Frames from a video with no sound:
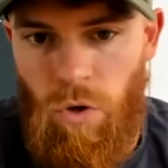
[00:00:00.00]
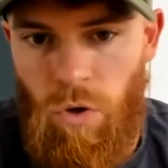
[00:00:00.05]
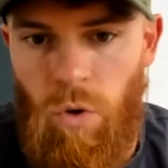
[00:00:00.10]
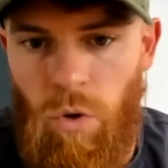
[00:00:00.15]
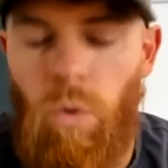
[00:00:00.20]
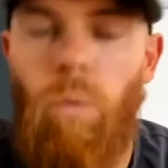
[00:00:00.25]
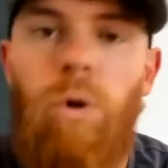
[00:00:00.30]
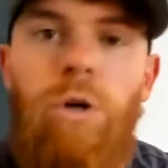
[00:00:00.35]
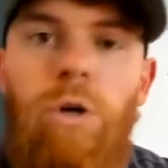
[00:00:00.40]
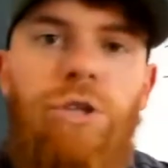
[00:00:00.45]

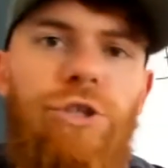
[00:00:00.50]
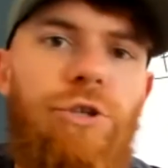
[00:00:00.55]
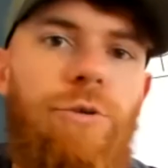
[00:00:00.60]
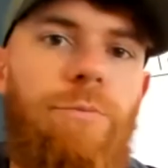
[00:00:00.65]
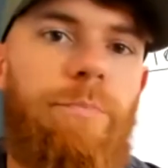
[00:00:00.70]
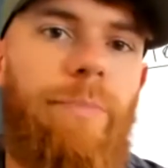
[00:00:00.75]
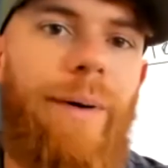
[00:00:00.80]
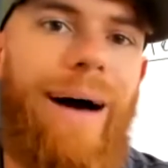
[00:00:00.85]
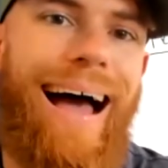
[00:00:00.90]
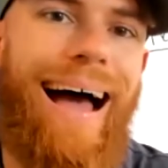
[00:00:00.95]
would you
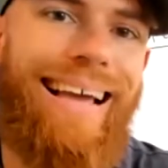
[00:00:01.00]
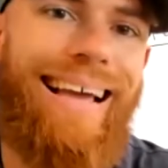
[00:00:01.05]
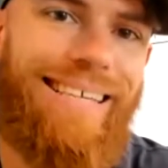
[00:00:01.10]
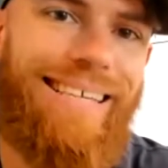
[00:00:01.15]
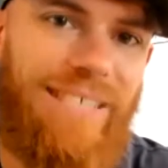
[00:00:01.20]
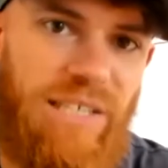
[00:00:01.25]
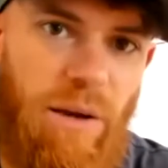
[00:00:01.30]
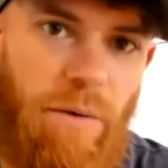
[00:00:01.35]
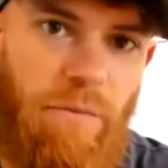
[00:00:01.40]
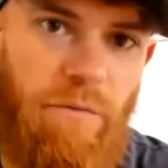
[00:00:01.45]
buy
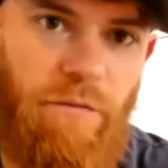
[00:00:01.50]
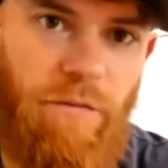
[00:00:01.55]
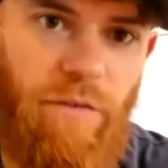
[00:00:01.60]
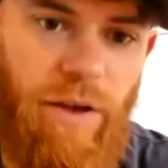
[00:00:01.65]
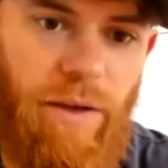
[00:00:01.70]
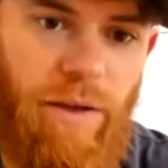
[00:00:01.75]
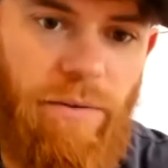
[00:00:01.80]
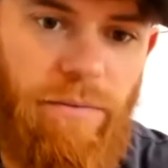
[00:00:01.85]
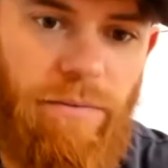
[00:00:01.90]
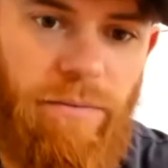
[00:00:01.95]

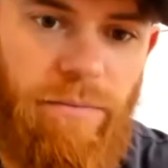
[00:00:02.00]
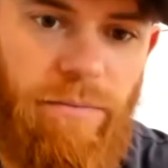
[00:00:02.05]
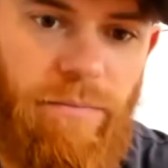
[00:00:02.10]
something